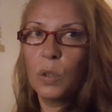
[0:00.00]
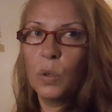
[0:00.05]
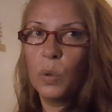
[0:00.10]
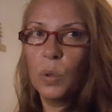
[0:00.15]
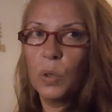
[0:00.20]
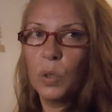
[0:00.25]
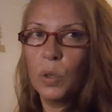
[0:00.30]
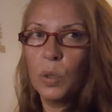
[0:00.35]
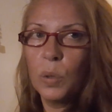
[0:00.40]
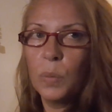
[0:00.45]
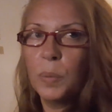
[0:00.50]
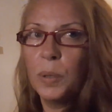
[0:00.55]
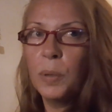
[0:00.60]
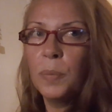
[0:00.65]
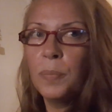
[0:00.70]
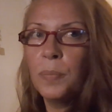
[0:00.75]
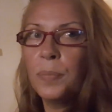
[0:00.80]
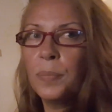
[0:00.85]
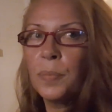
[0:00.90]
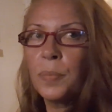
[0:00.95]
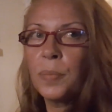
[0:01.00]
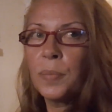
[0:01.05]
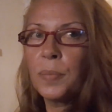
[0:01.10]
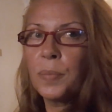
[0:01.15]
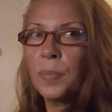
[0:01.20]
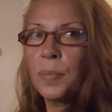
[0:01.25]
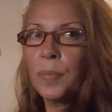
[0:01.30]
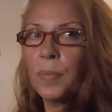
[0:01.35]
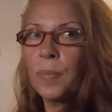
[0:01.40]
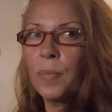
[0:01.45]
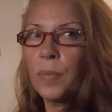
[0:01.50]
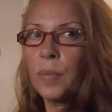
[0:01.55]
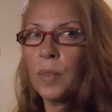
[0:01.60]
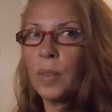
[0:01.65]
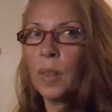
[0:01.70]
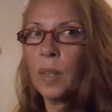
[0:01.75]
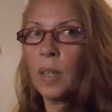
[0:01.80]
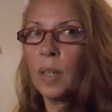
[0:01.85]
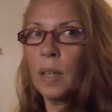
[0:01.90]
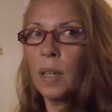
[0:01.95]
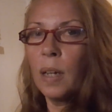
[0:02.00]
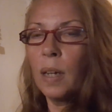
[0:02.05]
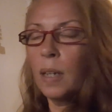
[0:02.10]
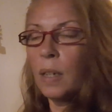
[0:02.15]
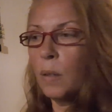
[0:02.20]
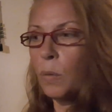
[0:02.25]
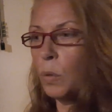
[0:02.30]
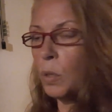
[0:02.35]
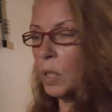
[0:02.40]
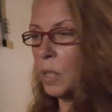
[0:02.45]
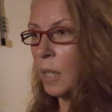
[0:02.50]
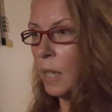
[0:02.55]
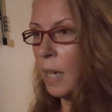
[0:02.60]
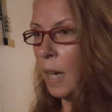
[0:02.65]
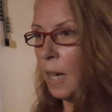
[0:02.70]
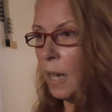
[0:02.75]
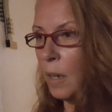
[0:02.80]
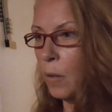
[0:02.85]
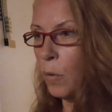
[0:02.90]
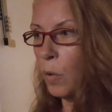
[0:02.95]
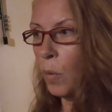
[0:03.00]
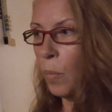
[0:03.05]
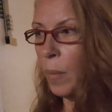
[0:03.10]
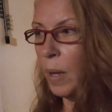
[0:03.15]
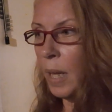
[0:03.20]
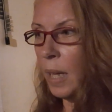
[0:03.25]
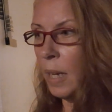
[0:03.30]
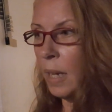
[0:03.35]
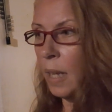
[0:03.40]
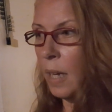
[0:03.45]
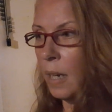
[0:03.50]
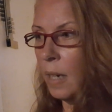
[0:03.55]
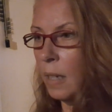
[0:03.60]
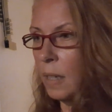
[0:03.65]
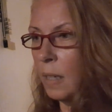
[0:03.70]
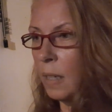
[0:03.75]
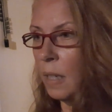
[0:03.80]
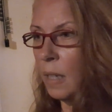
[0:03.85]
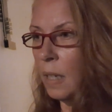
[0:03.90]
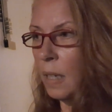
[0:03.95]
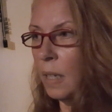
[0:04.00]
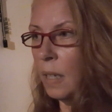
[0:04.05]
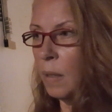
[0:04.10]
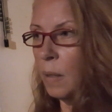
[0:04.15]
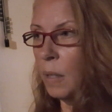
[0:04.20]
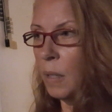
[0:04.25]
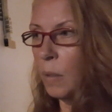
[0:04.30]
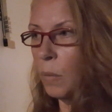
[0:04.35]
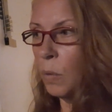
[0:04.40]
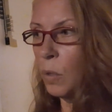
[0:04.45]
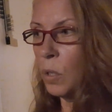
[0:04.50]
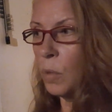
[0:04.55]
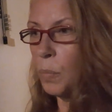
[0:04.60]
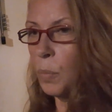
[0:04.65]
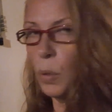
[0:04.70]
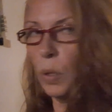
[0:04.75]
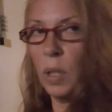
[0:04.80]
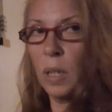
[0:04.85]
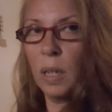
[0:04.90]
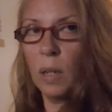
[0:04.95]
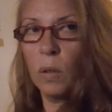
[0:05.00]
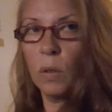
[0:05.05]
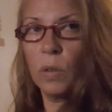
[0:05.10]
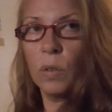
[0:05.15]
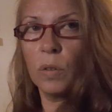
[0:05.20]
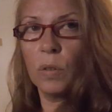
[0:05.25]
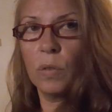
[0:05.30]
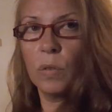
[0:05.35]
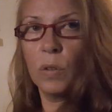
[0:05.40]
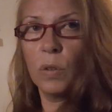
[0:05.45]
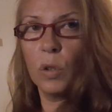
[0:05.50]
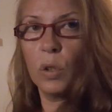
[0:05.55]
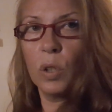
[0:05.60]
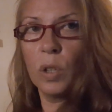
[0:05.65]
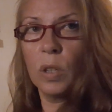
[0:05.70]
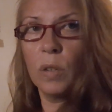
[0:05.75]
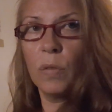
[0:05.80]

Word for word: YouTube and there was a guy in Romania and he, he was putting out rot,